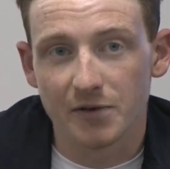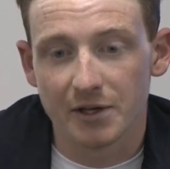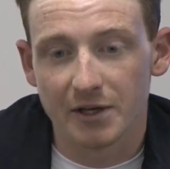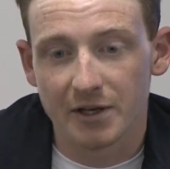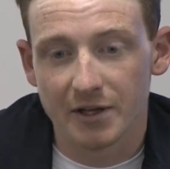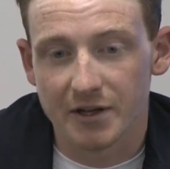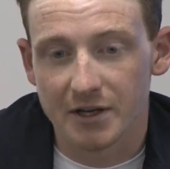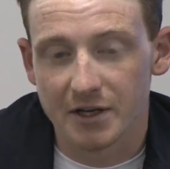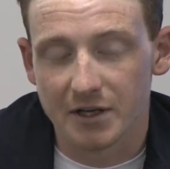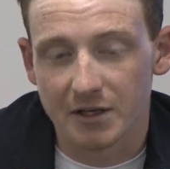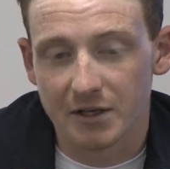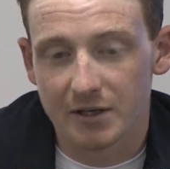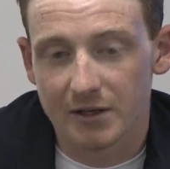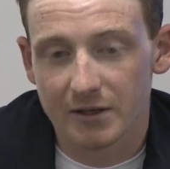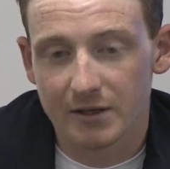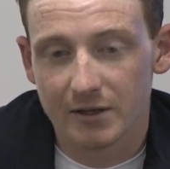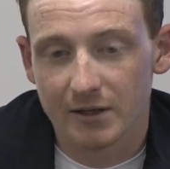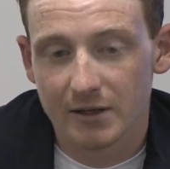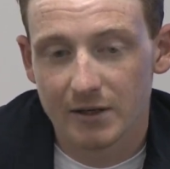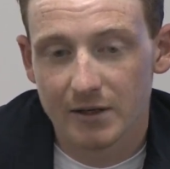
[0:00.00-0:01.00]
And I think
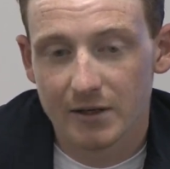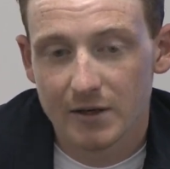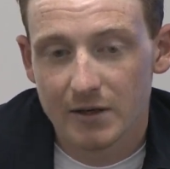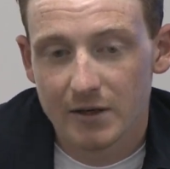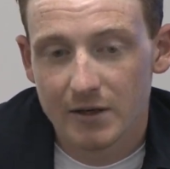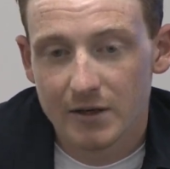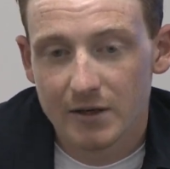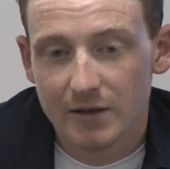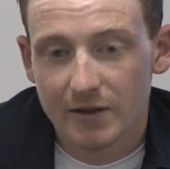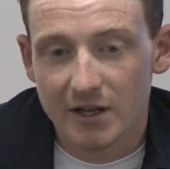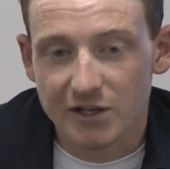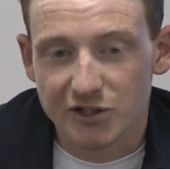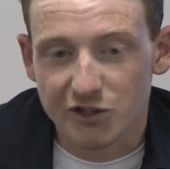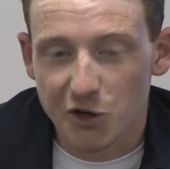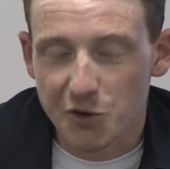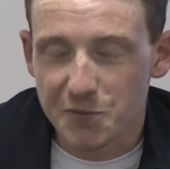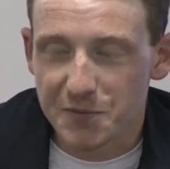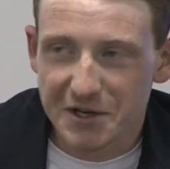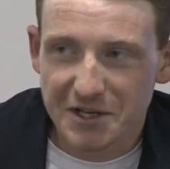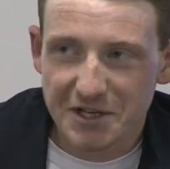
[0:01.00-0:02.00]
there's
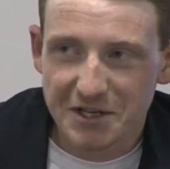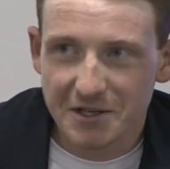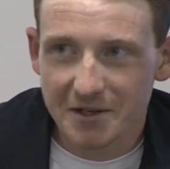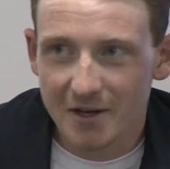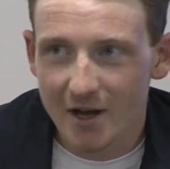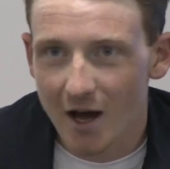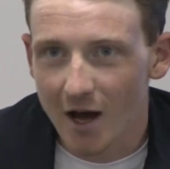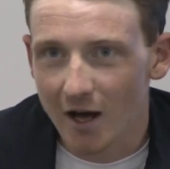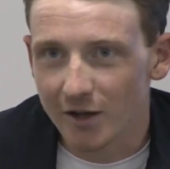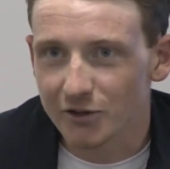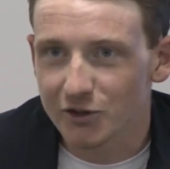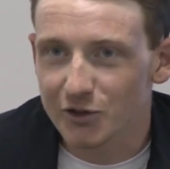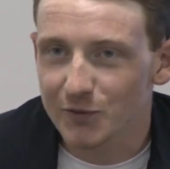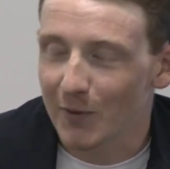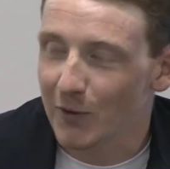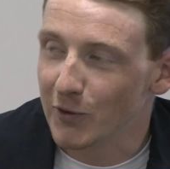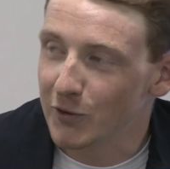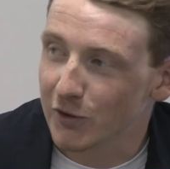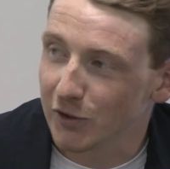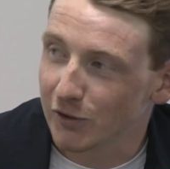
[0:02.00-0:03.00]
so many
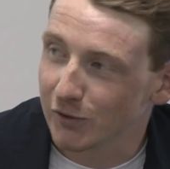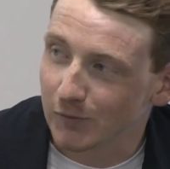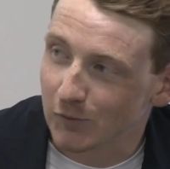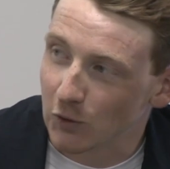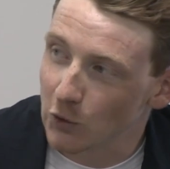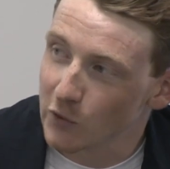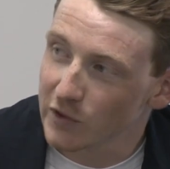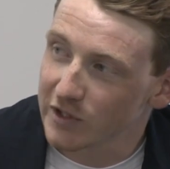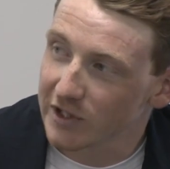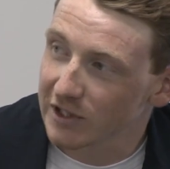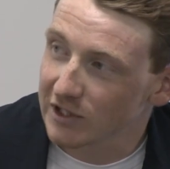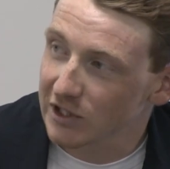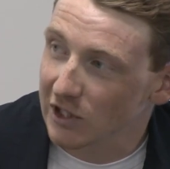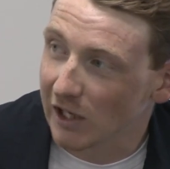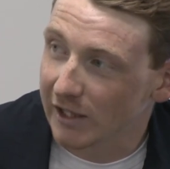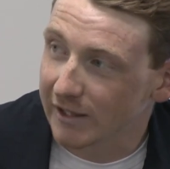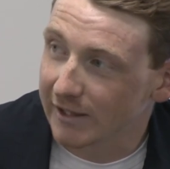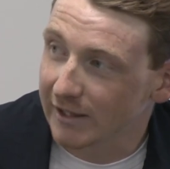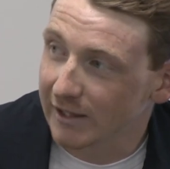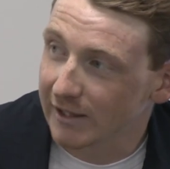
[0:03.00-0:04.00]
unspoken rules in
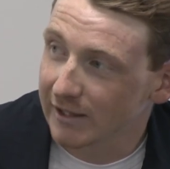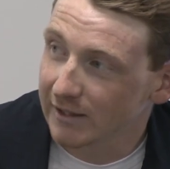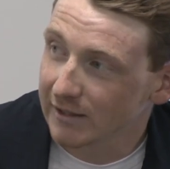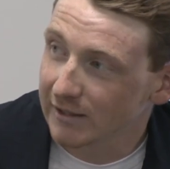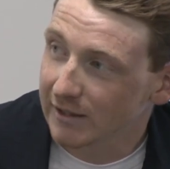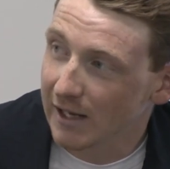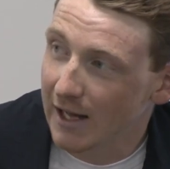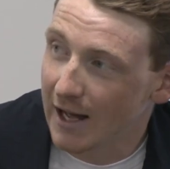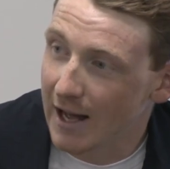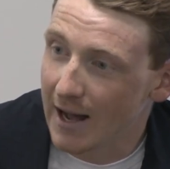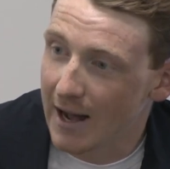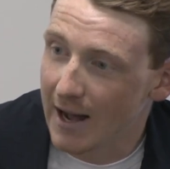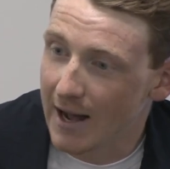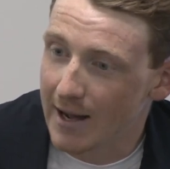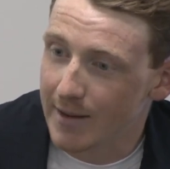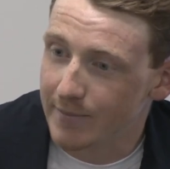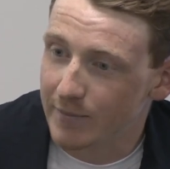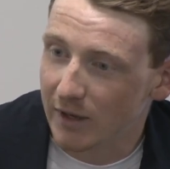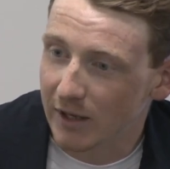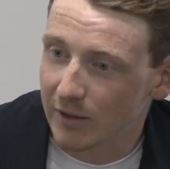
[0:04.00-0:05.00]
cycling,
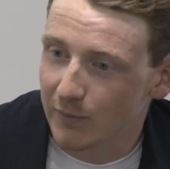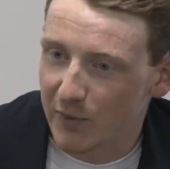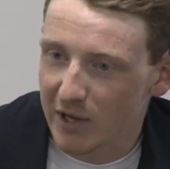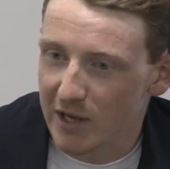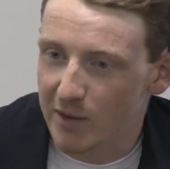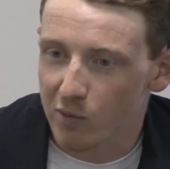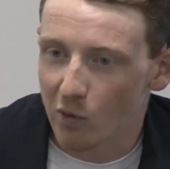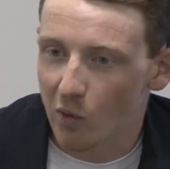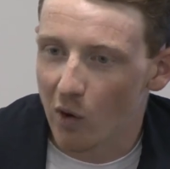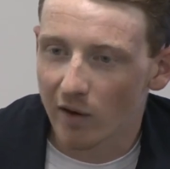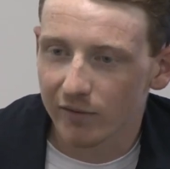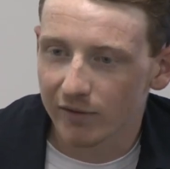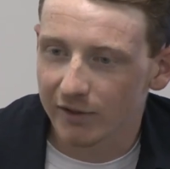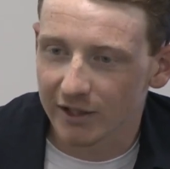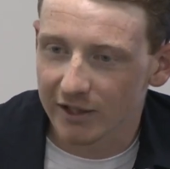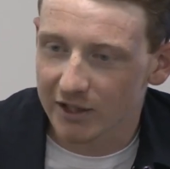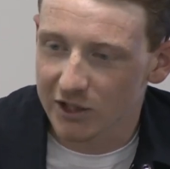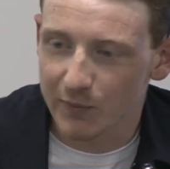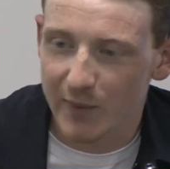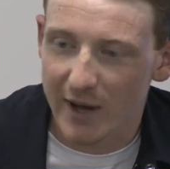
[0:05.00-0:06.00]
um, and people
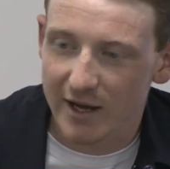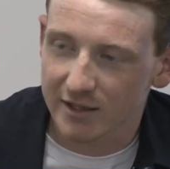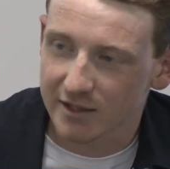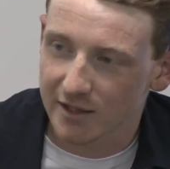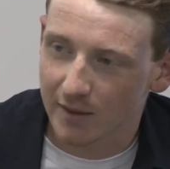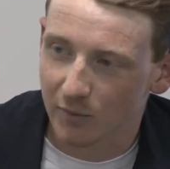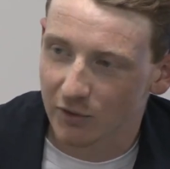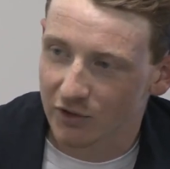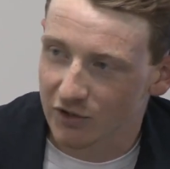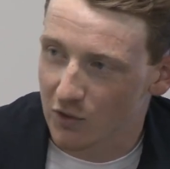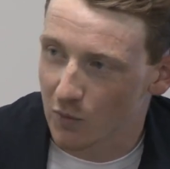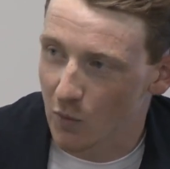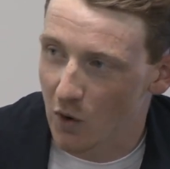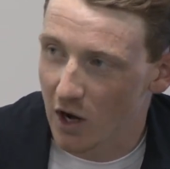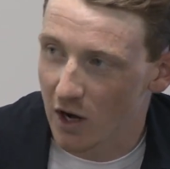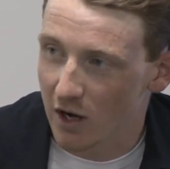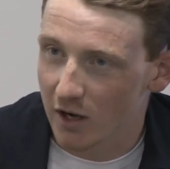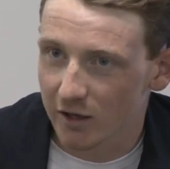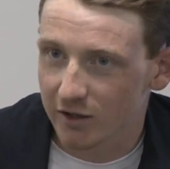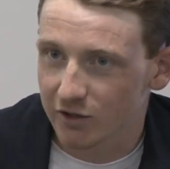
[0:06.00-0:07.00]
often expect someone to
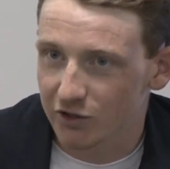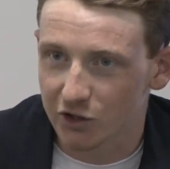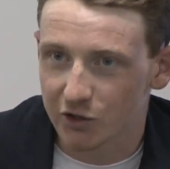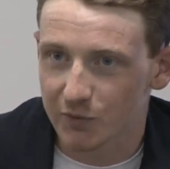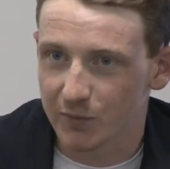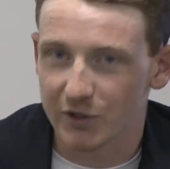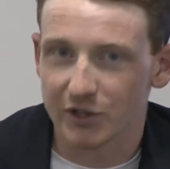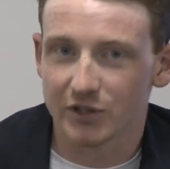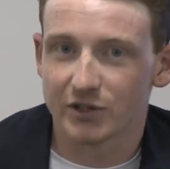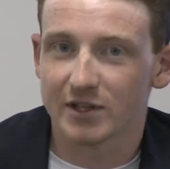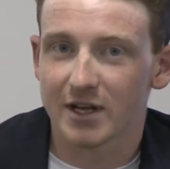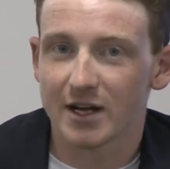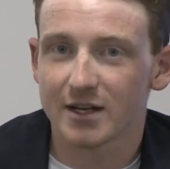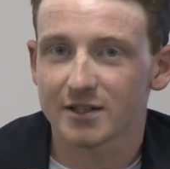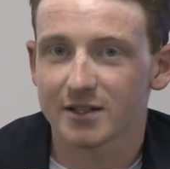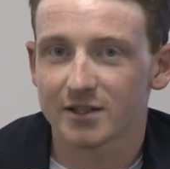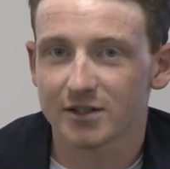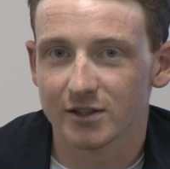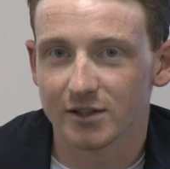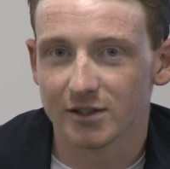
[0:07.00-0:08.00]
work just because
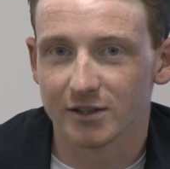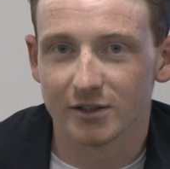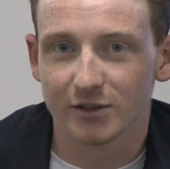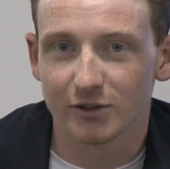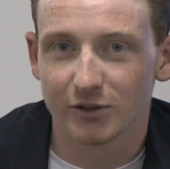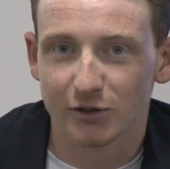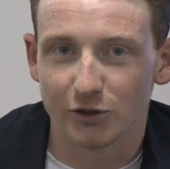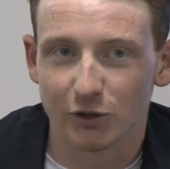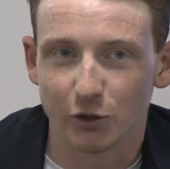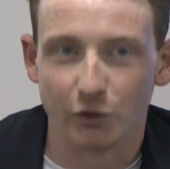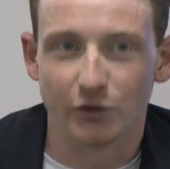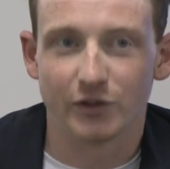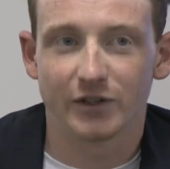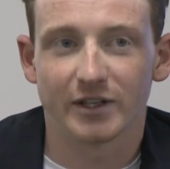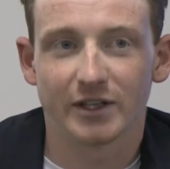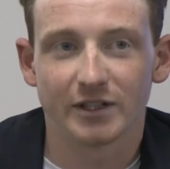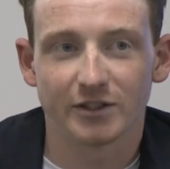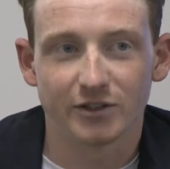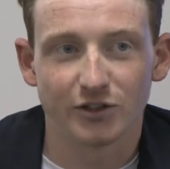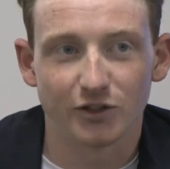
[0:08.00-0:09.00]
that's the good
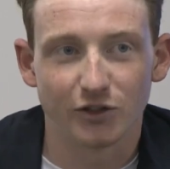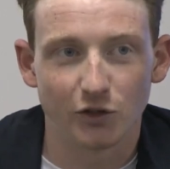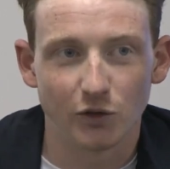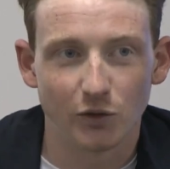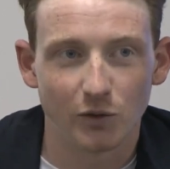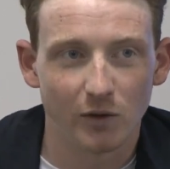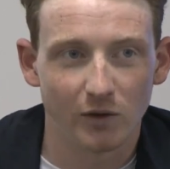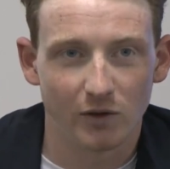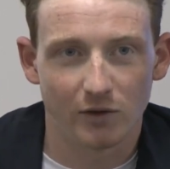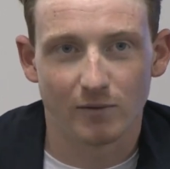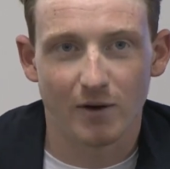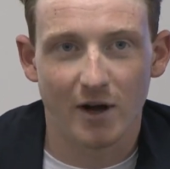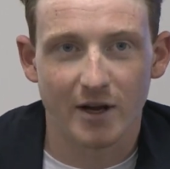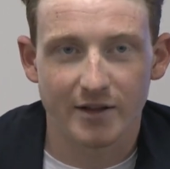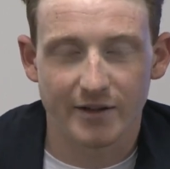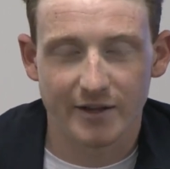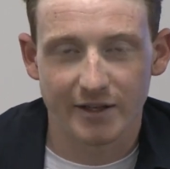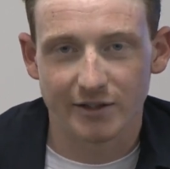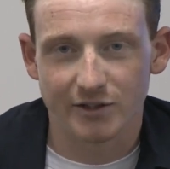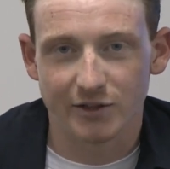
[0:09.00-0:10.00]
thing to do or the
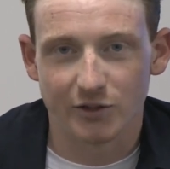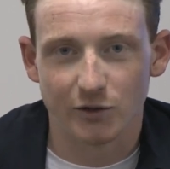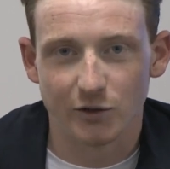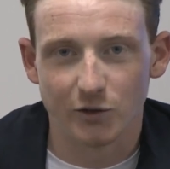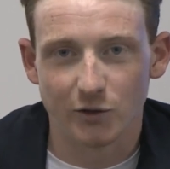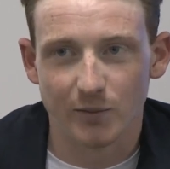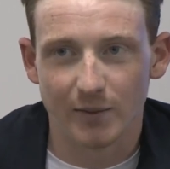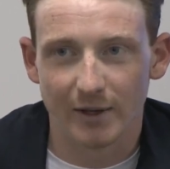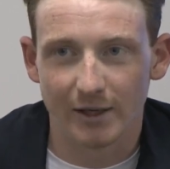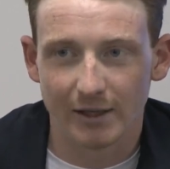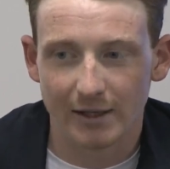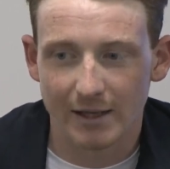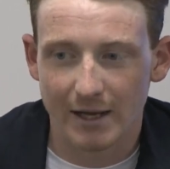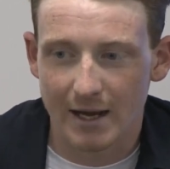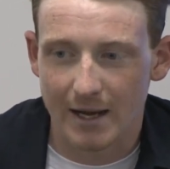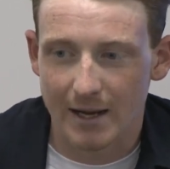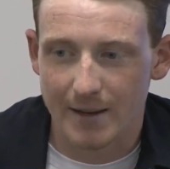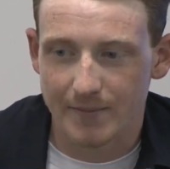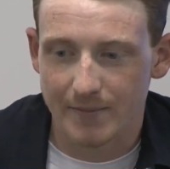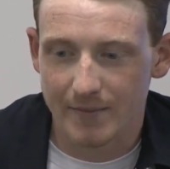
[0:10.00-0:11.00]
right thing to do. But
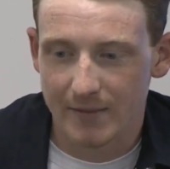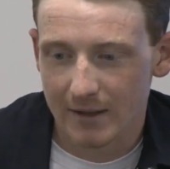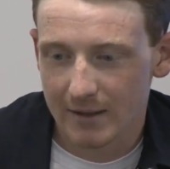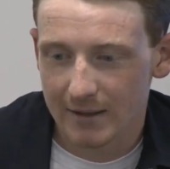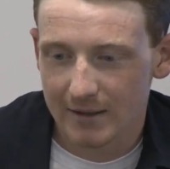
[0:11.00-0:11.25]
um,